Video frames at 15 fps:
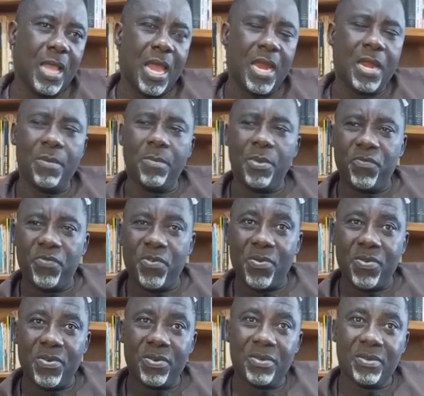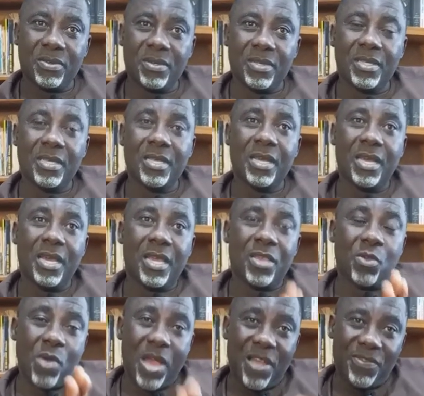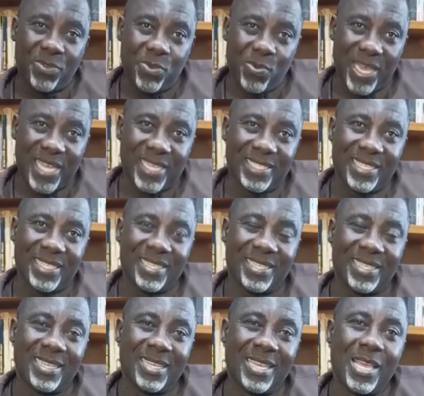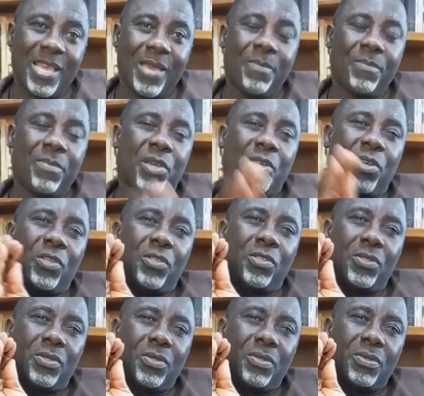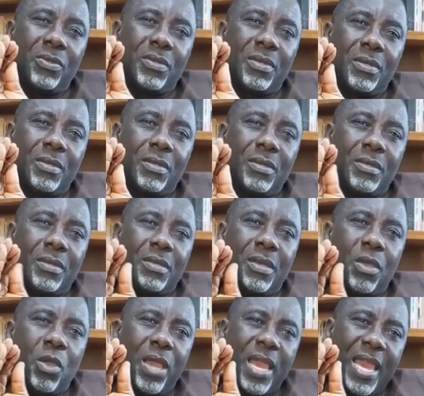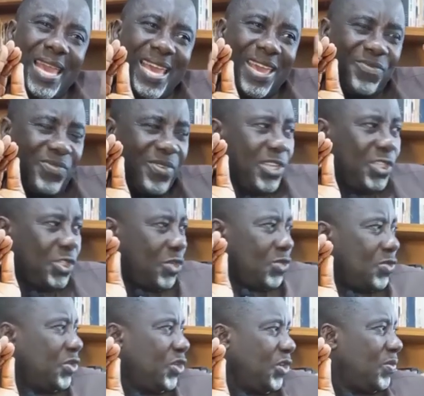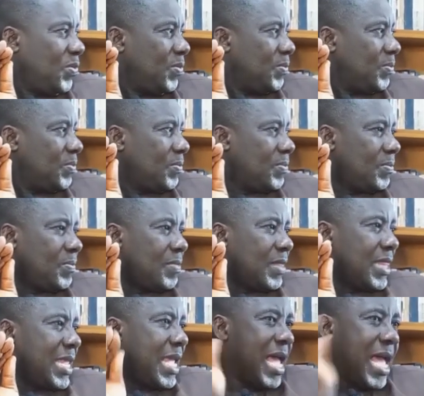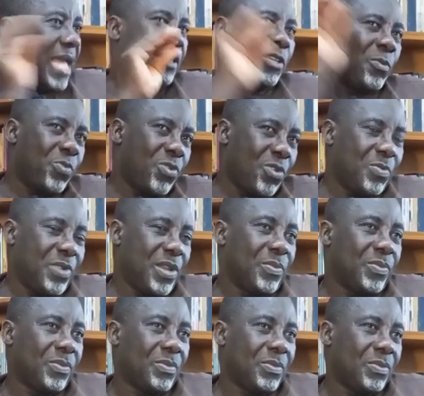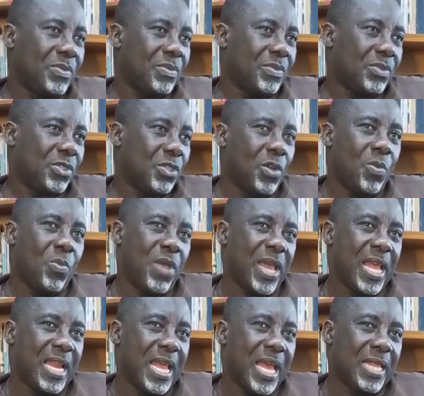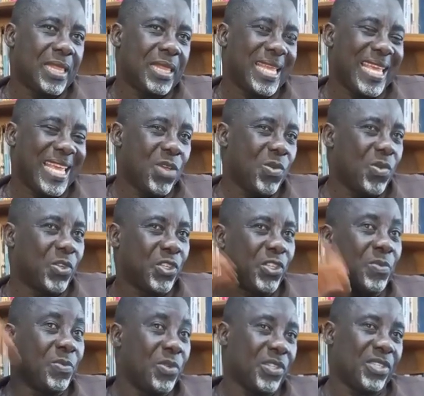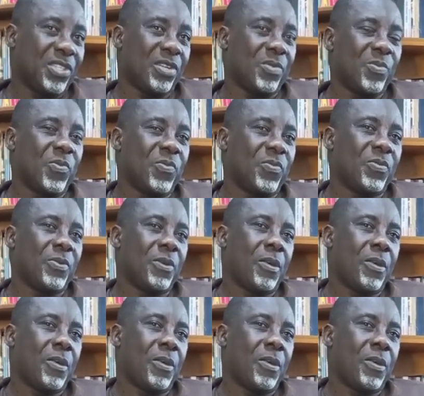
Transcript: And number four, you have to wait because every solution has a problem somewhere that he or she must remove.